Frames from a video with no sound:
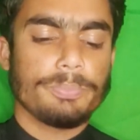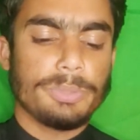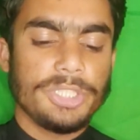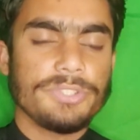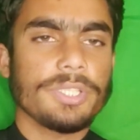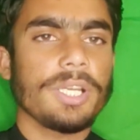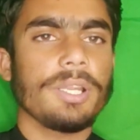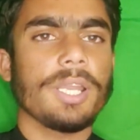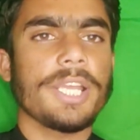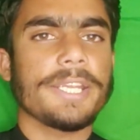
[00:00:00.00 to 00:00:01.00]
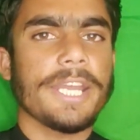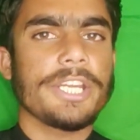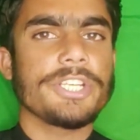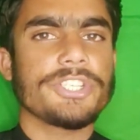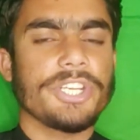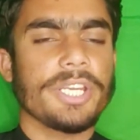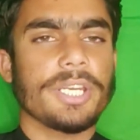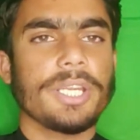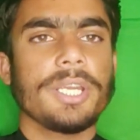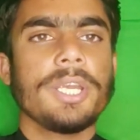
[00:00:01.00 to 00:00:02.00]
Please like and
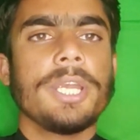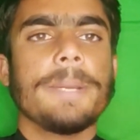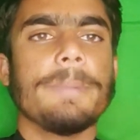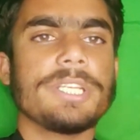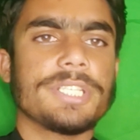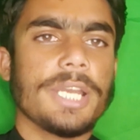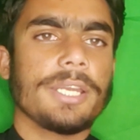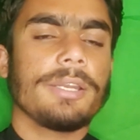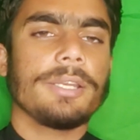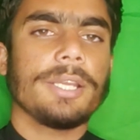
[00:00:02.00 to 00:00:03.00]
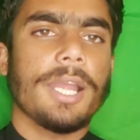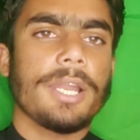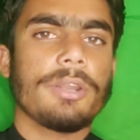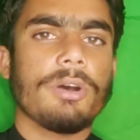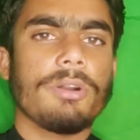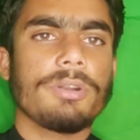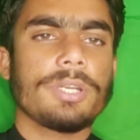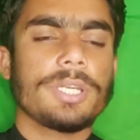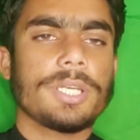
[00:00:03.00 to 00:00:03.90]
share my channel and don't